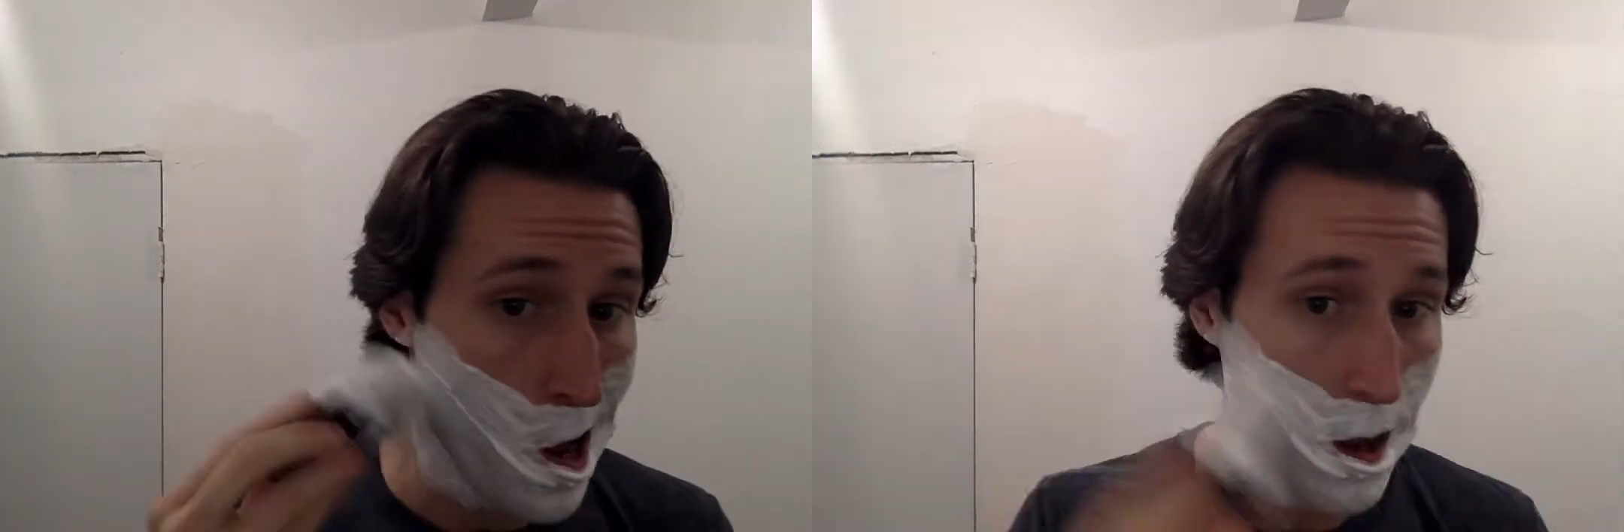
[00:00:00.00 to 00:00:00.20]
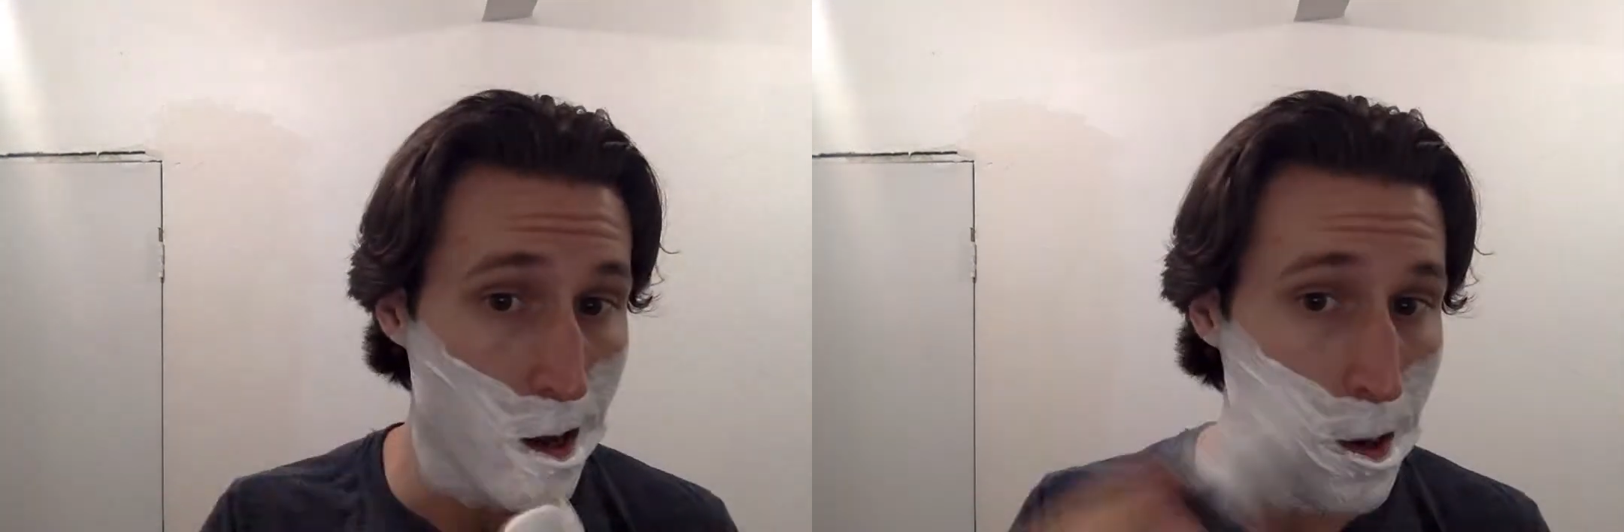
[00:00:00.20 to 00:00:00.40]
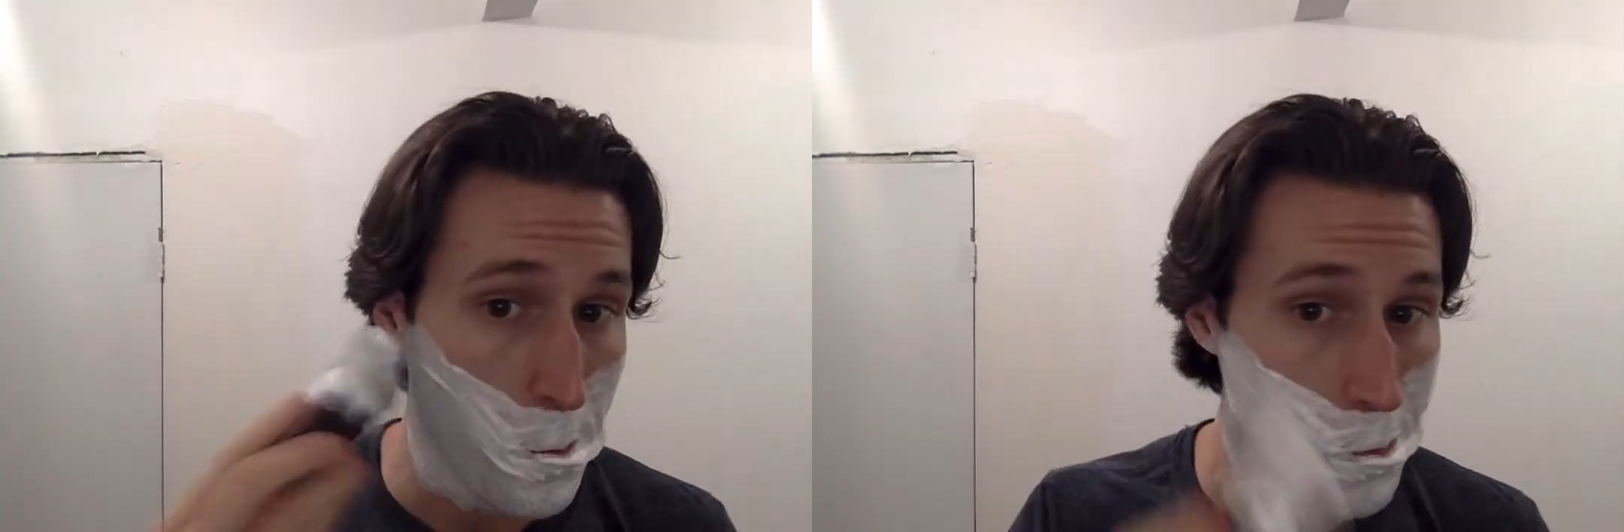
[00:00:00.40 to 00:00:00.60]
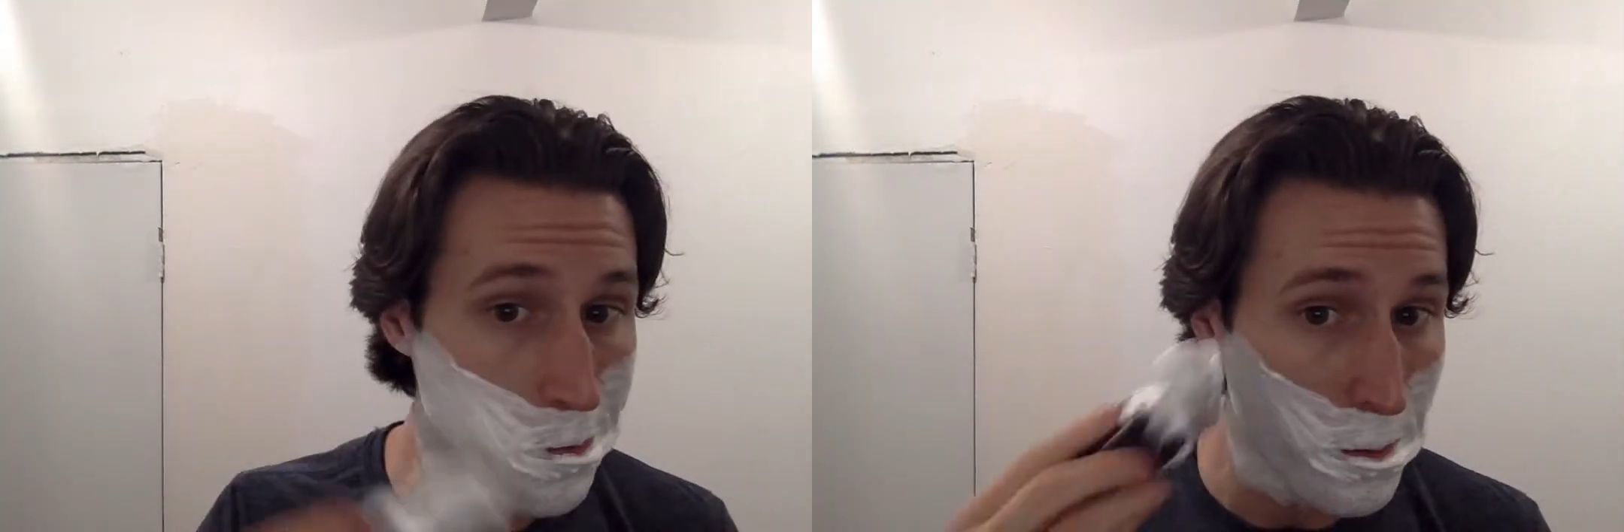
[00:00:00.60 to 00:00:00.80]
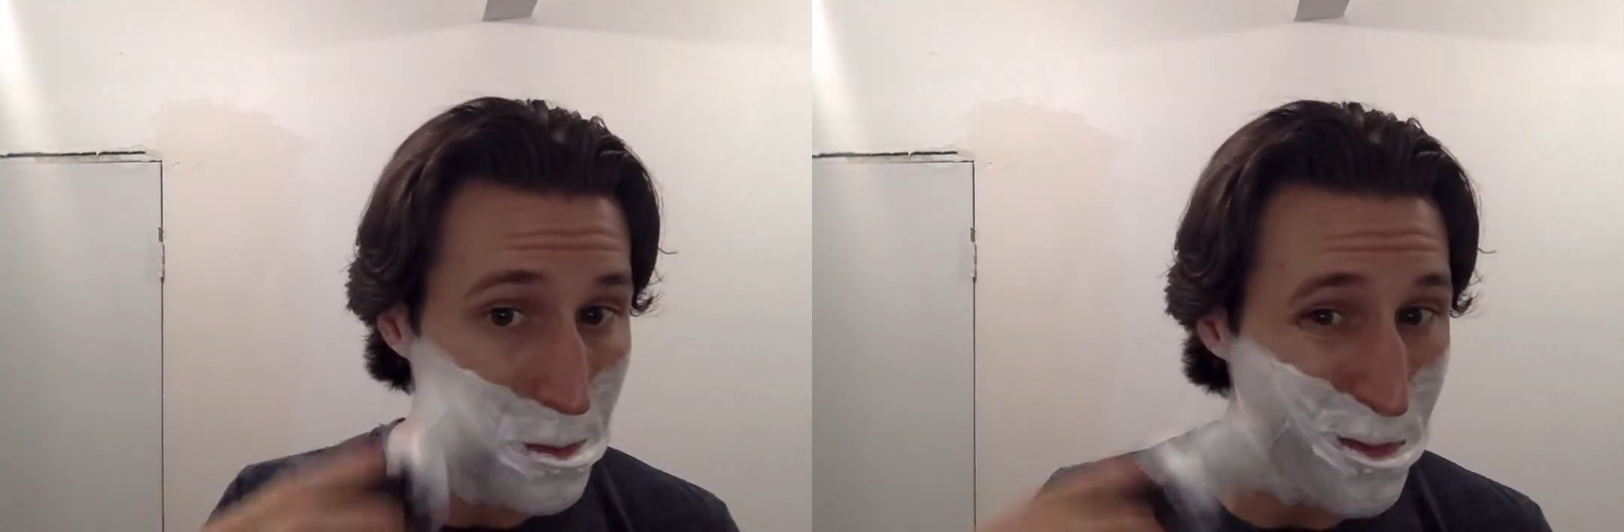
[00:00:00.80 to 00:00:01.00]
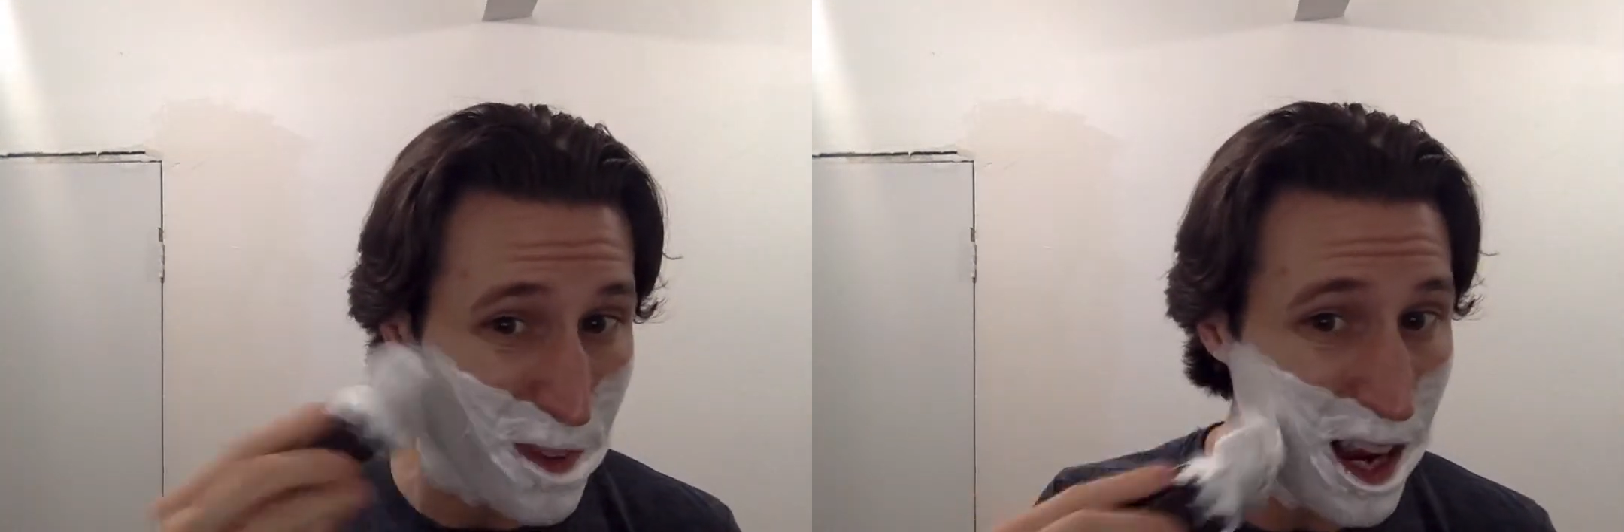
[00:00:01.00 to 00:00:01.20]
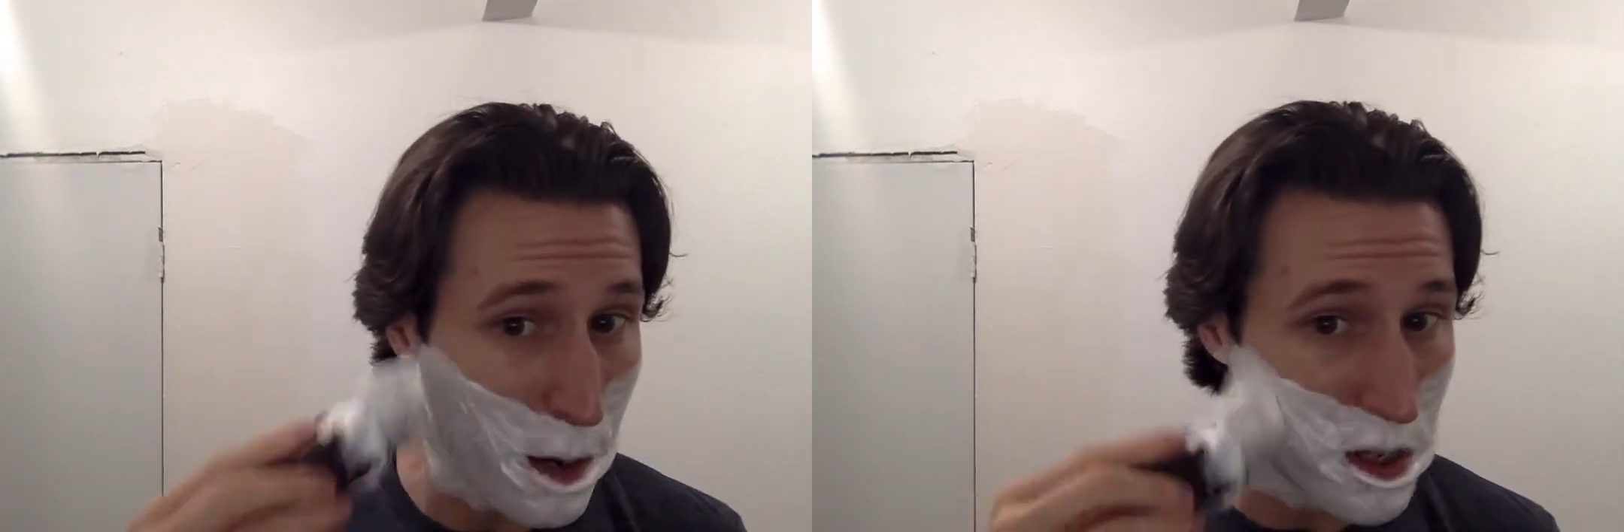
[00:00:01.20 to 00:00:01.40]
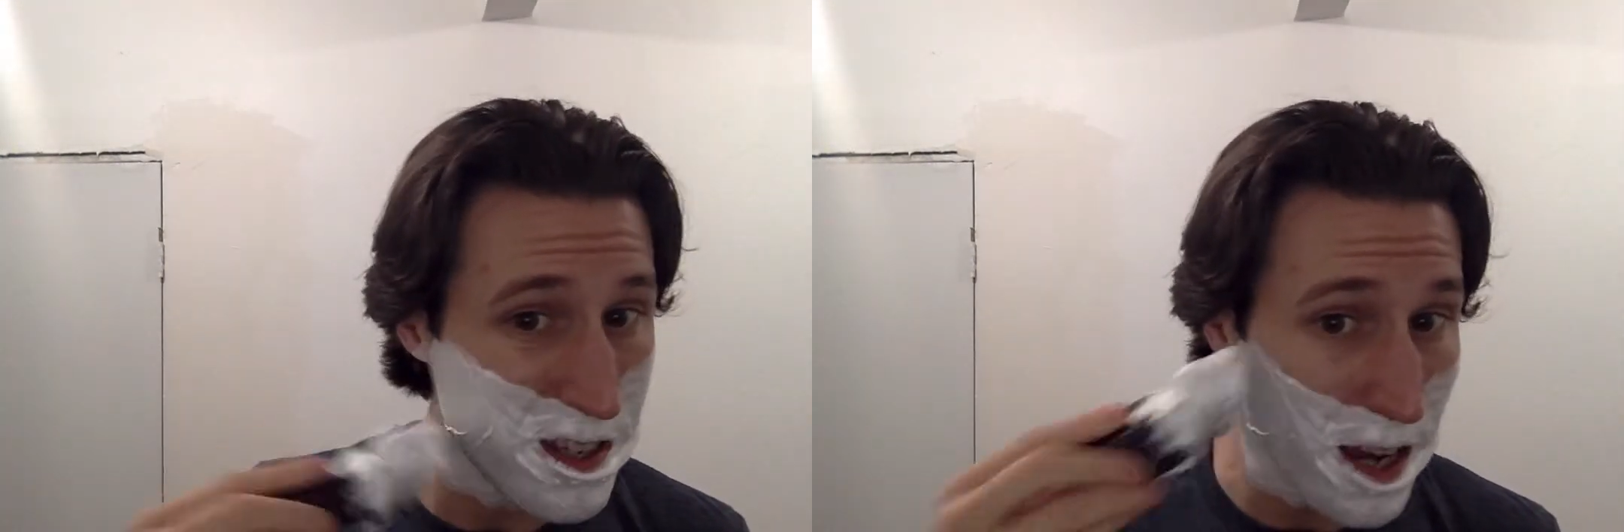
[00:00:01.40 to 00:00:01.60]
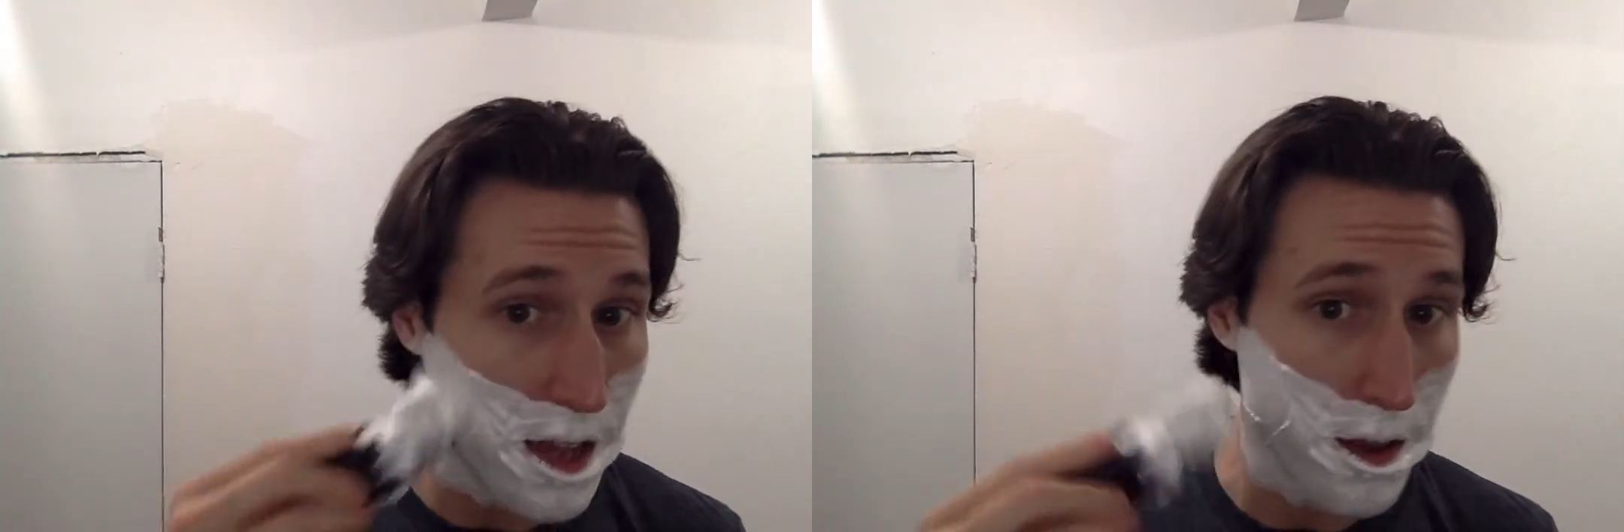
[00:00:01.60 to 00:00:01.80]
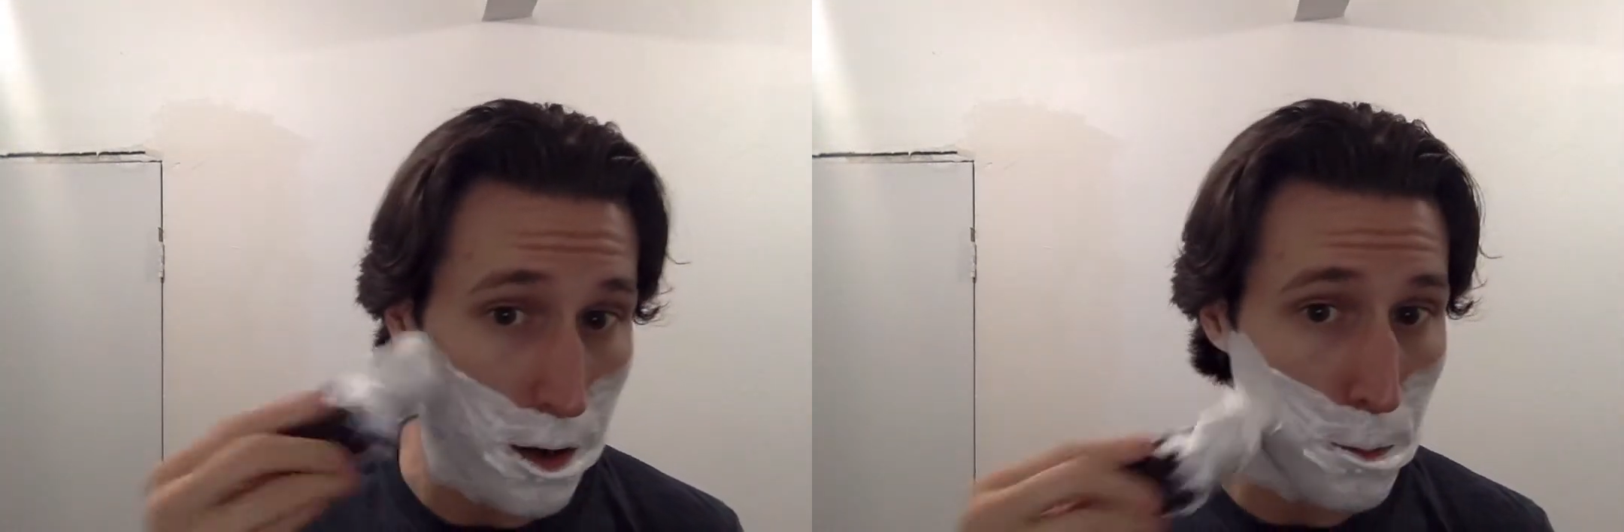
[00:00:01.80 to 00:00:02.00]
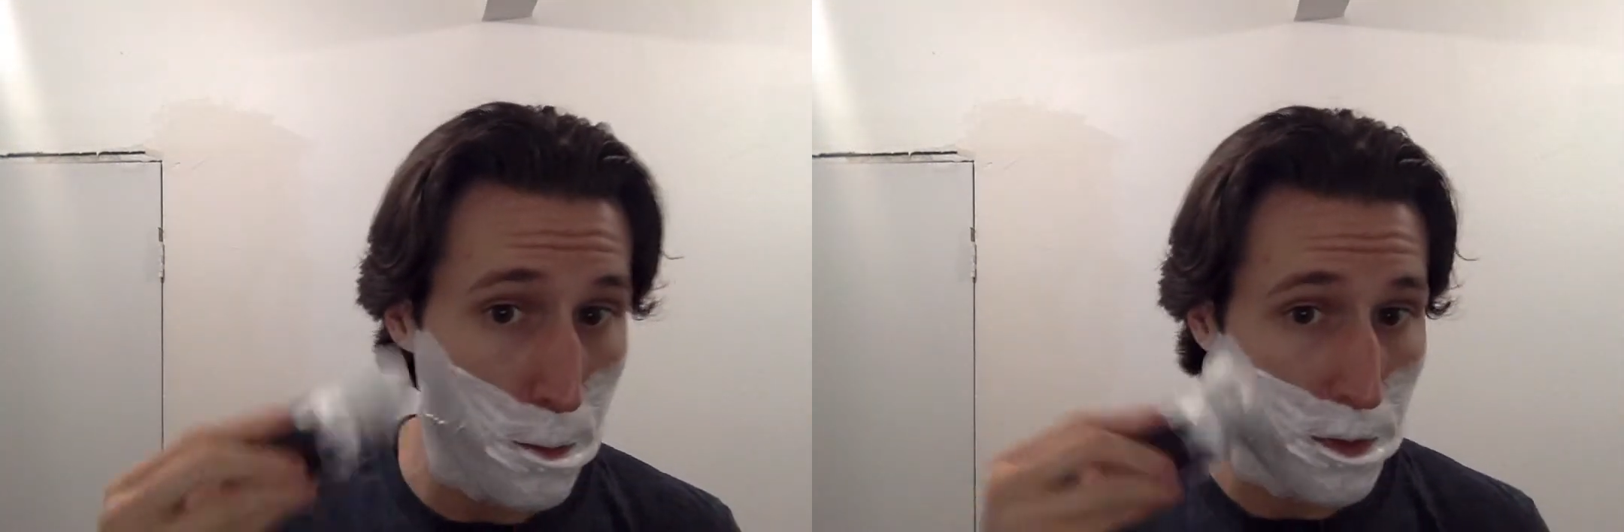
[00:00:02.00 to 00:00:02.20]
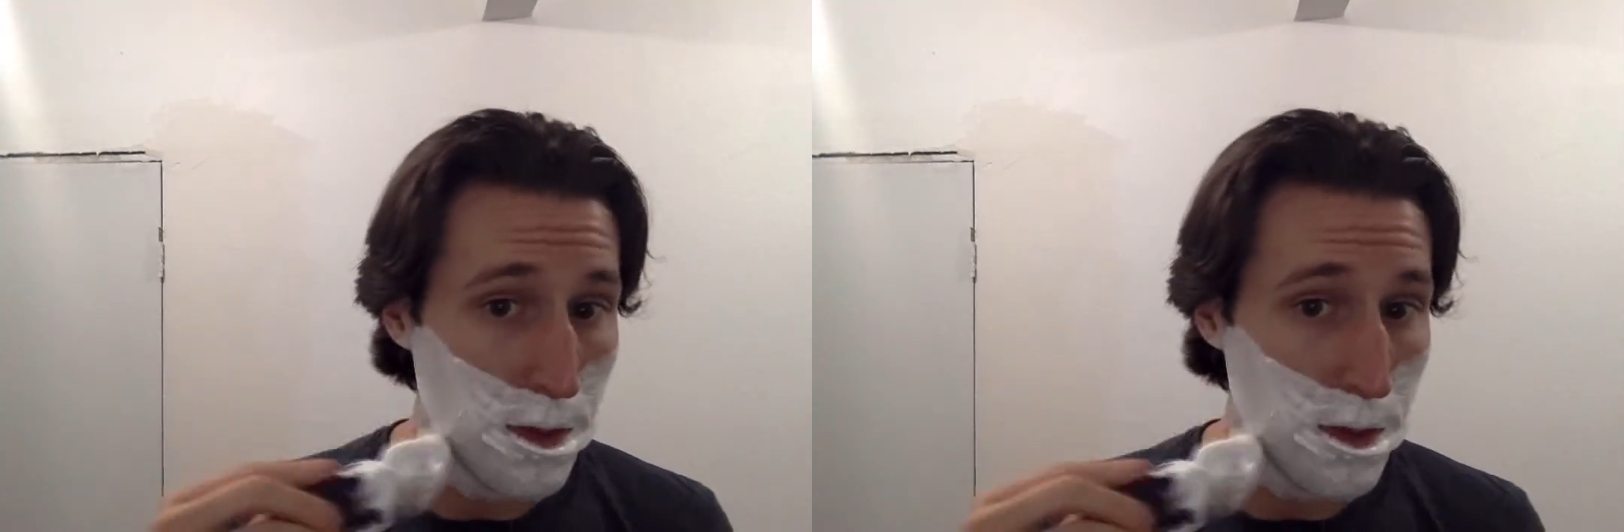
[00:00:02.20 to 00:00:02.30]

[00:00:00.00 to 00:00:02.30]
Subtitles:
I would say they're,